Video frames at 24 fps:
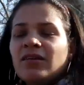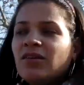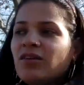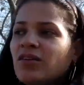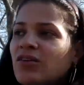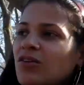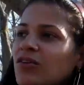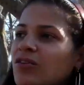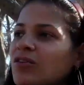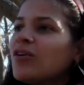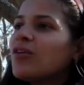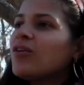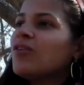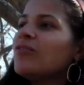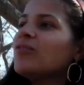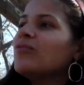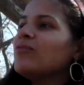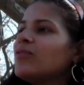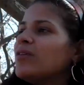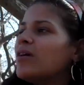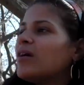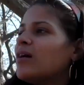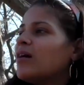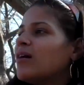You
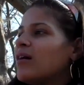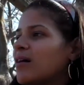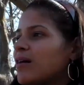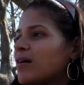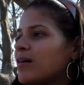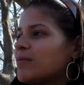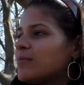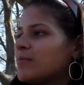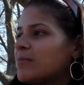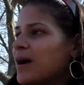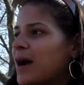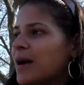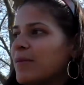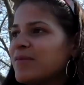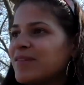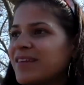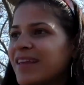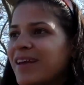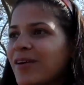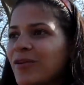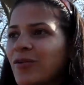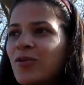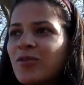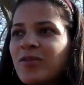know, I'm
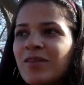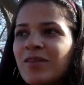scared all